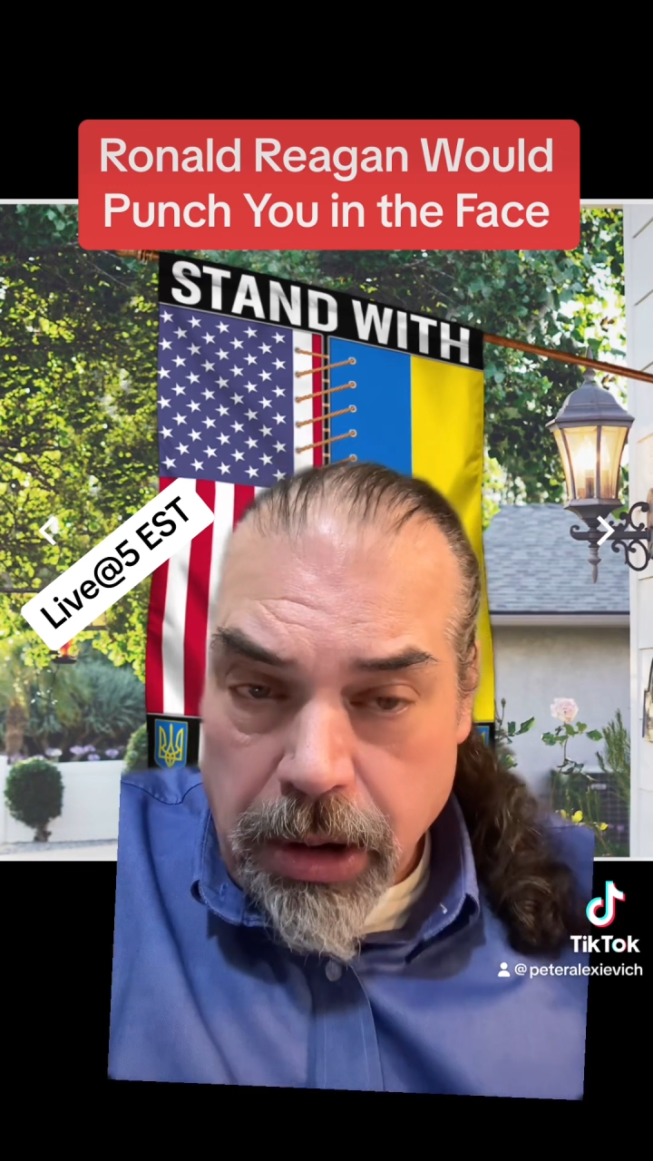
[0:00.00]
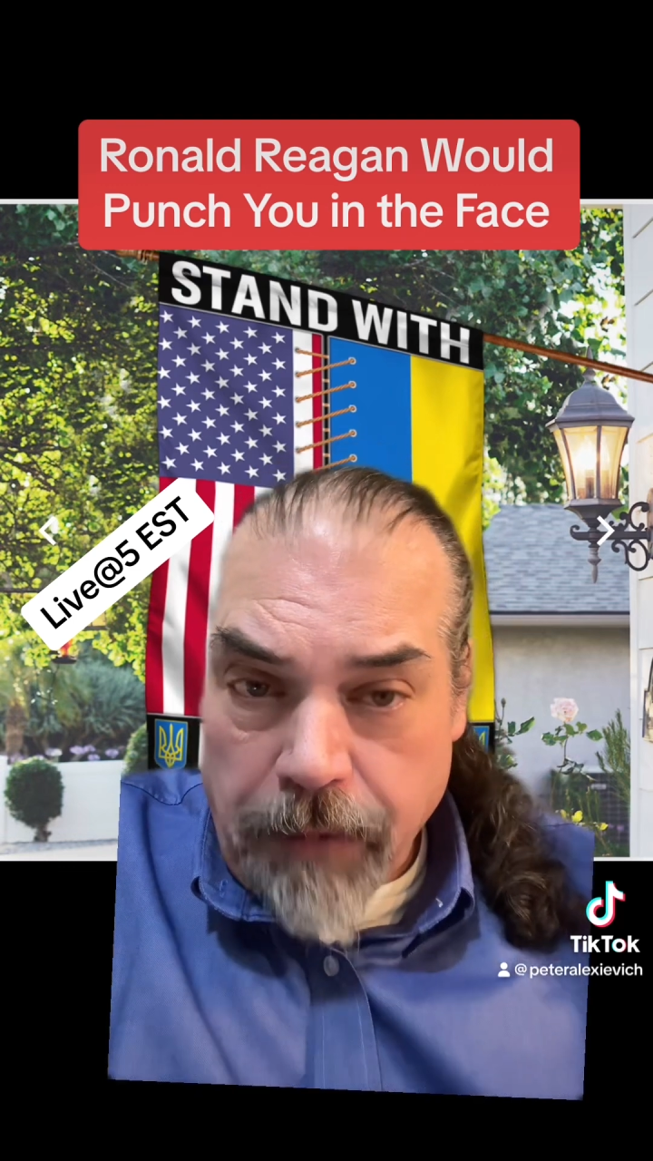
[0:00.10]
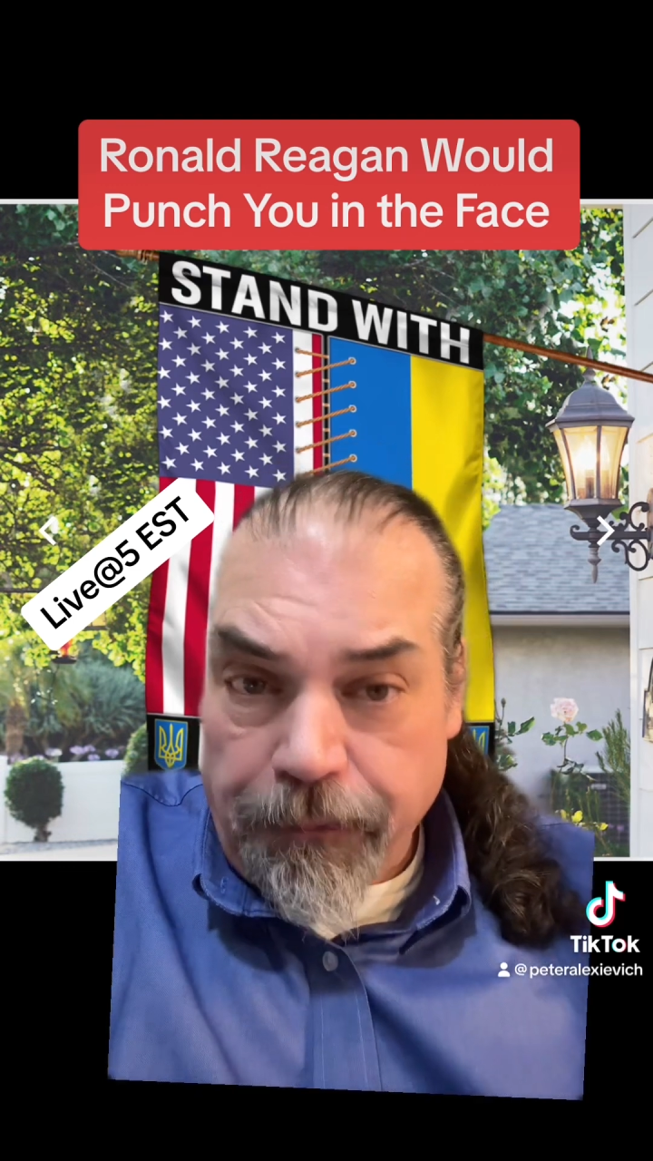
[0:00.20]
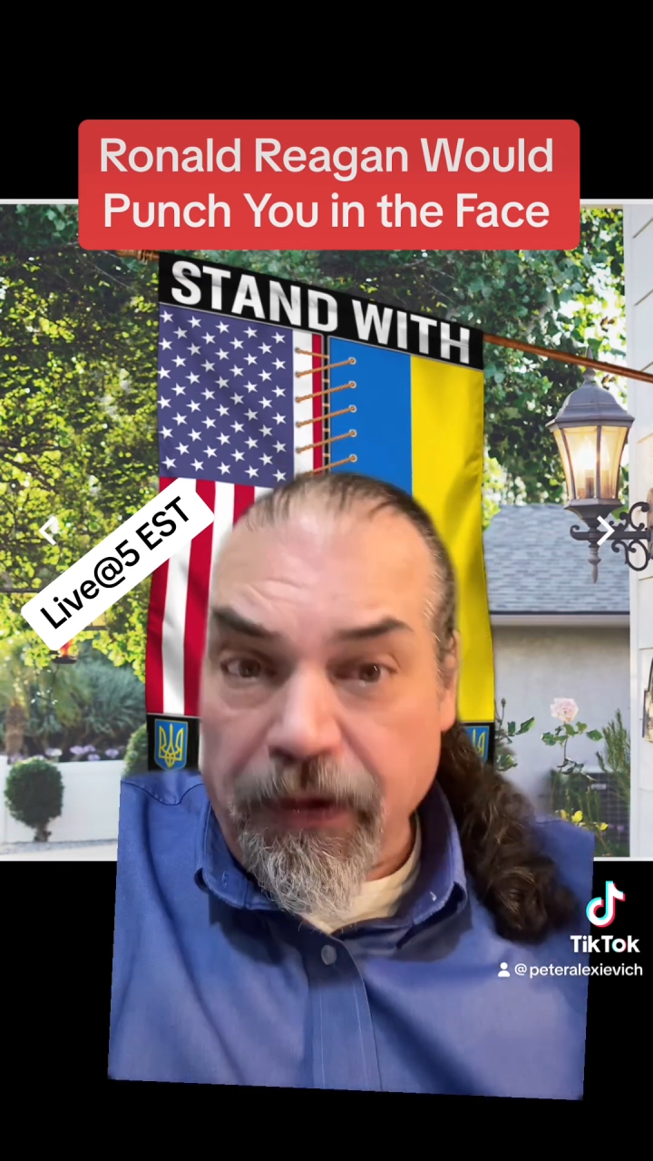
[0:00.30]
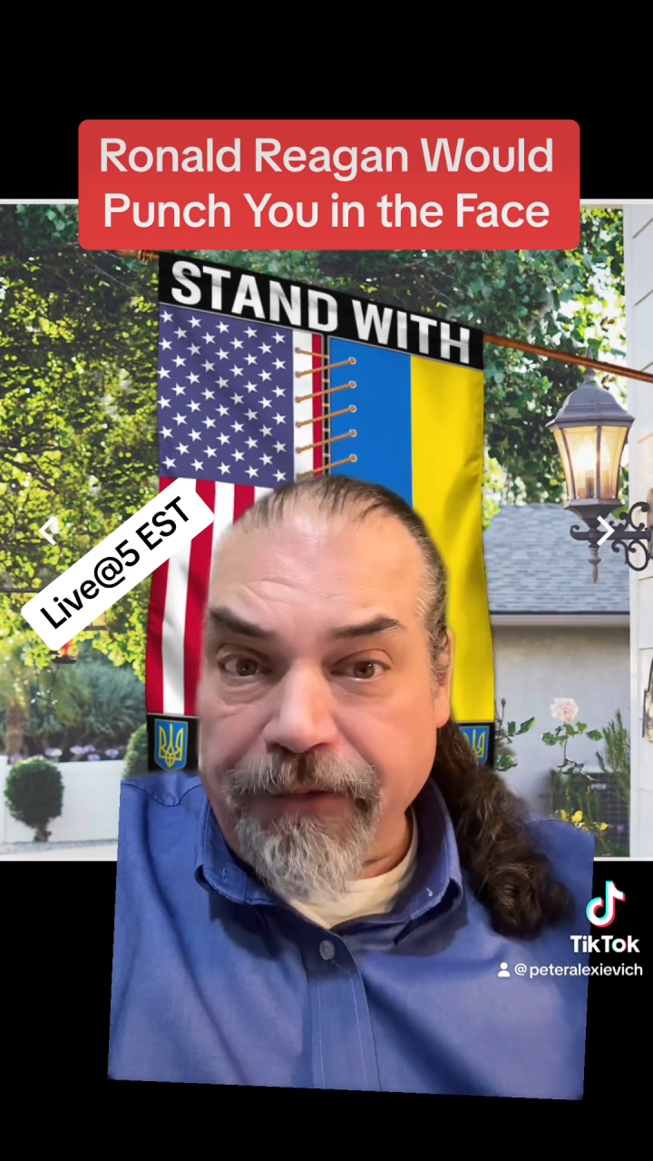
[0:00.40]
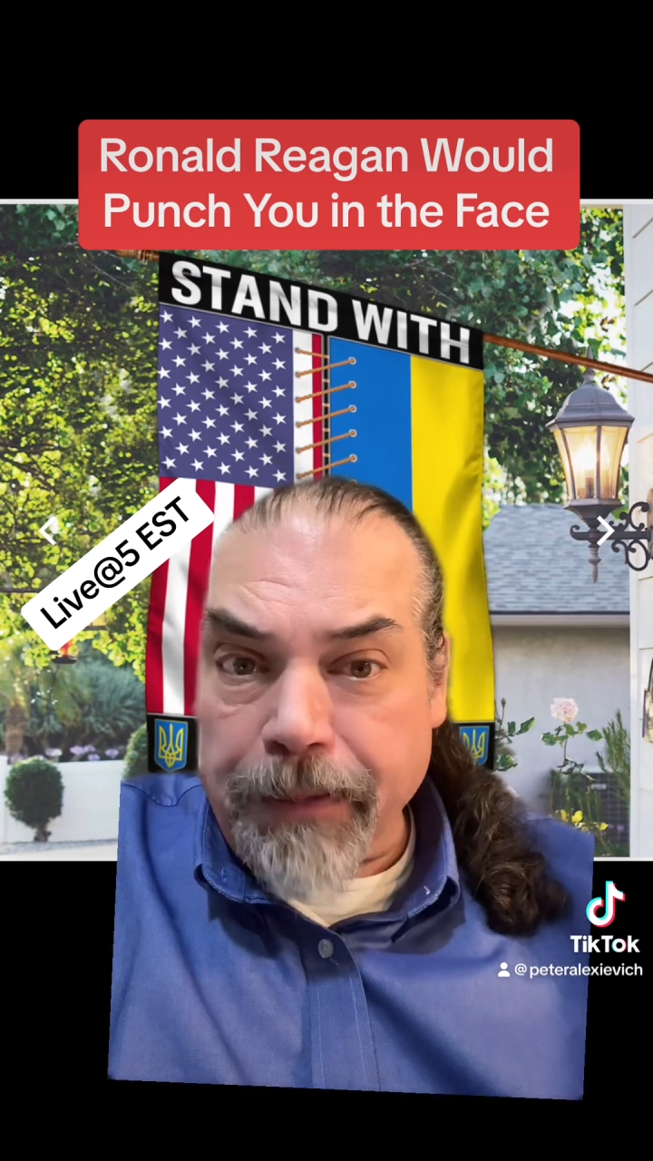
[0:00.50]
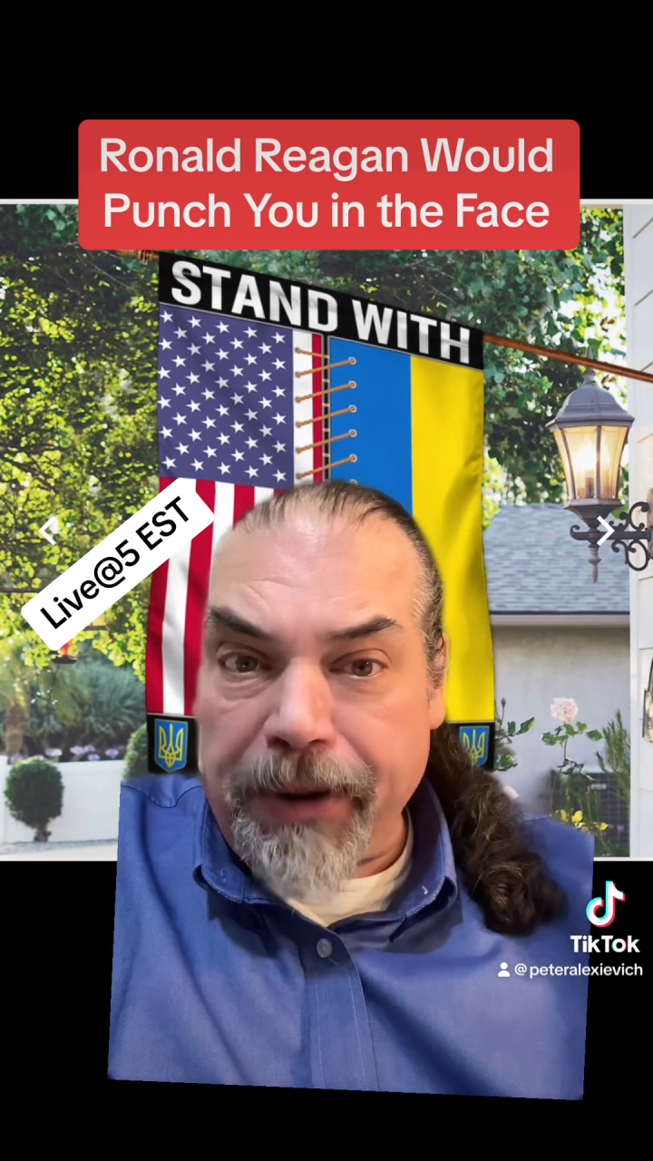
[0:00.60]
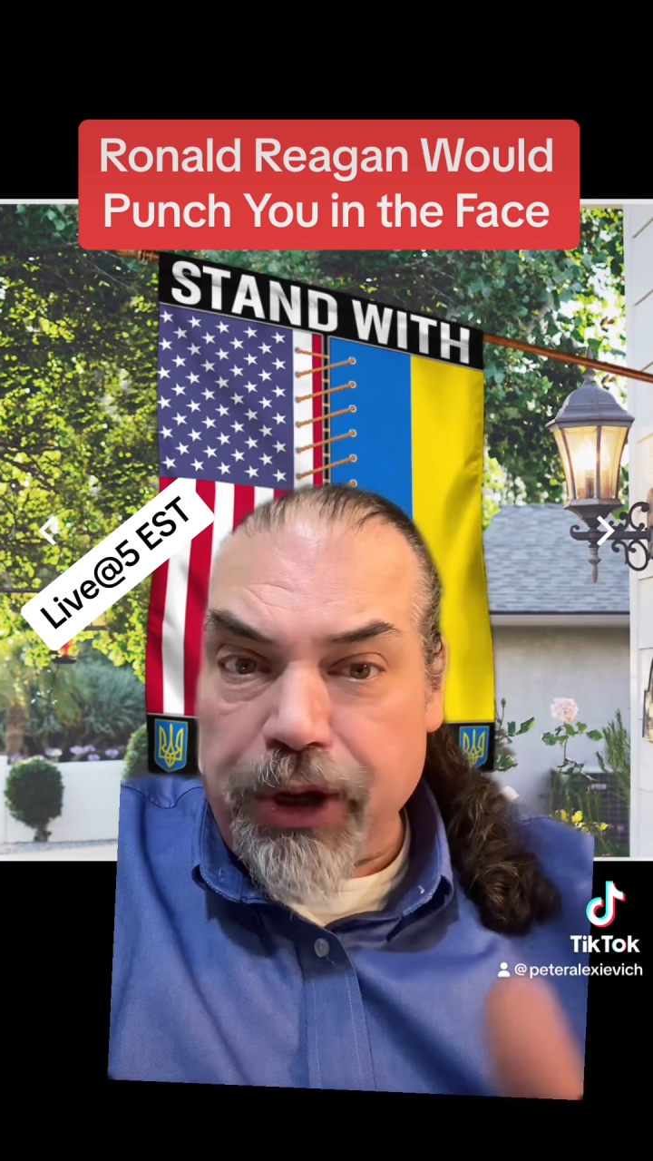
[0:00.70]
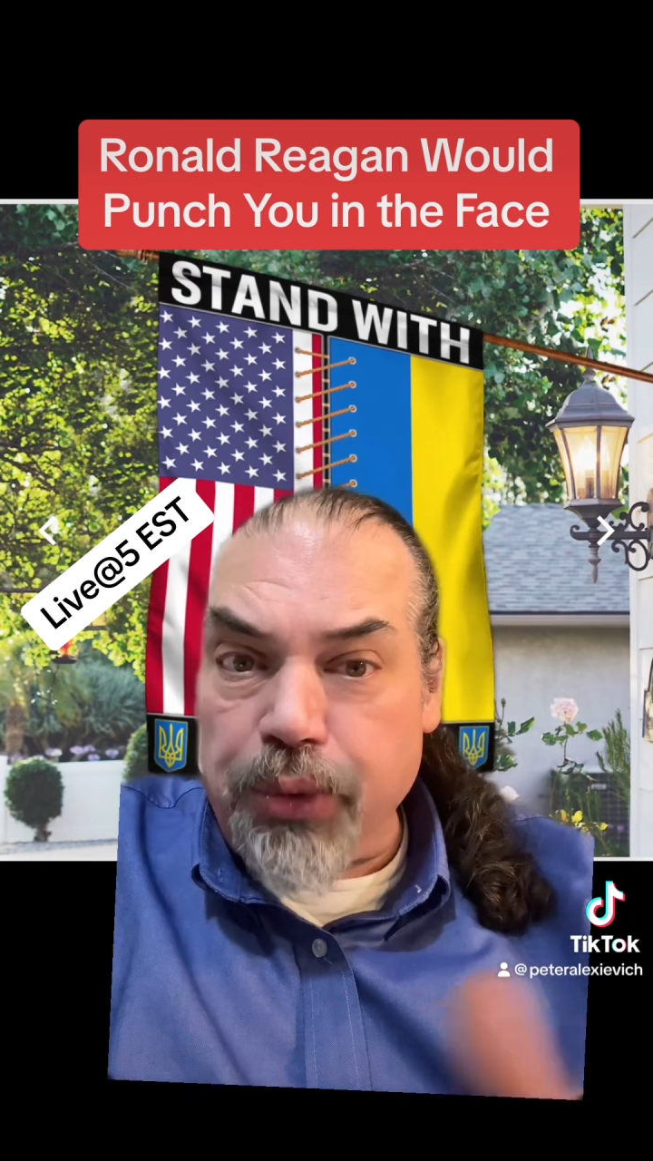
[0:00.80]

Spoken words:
For everybody